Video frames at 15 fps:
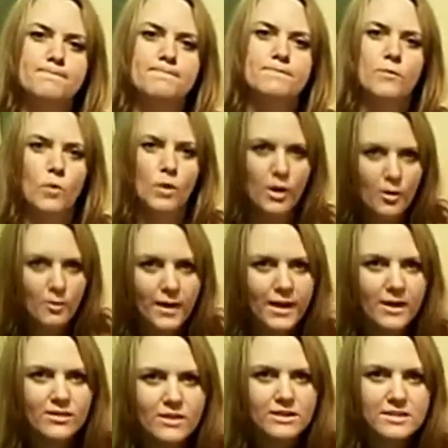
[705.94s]
whoa, my
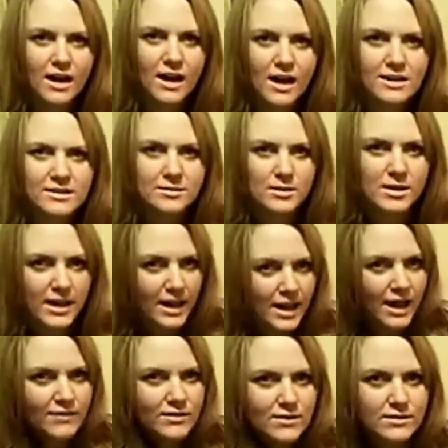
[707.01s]
hair looks awesome today.
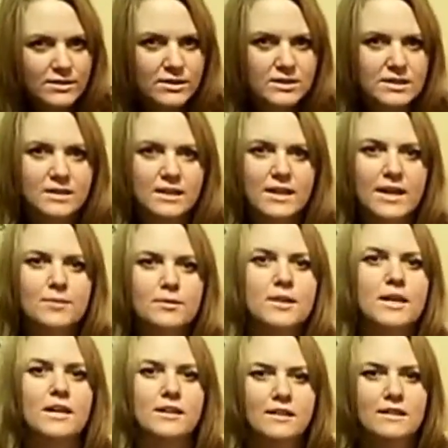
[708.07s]
I haven't even looked at the camera
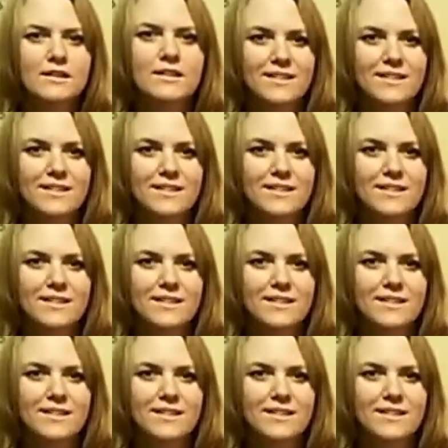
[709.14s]
yet.